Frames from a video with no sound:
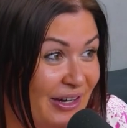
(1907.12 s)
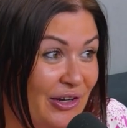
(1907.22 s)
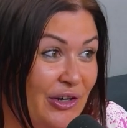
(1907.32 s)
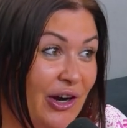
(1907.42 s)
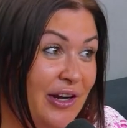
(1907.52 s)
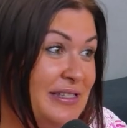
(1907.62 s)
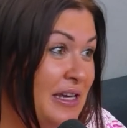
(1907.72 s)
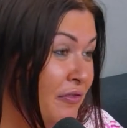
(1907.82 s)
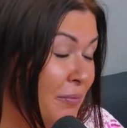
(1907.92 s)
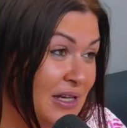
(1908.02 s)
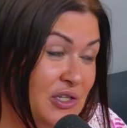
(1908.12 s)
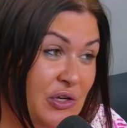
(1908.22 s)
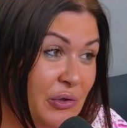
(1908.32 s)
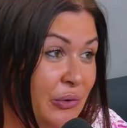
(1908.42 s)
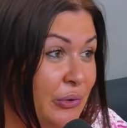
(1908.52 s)
You know, Tiff
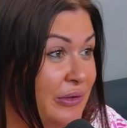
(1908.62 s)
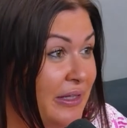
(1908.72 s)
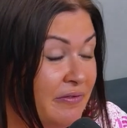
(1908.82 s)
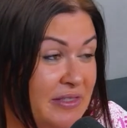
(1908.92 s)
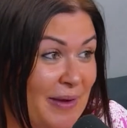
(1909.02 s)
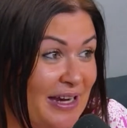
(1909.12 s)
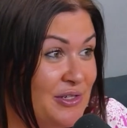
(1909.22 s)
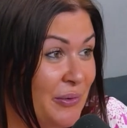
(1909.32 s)
Mitchell, Liv's been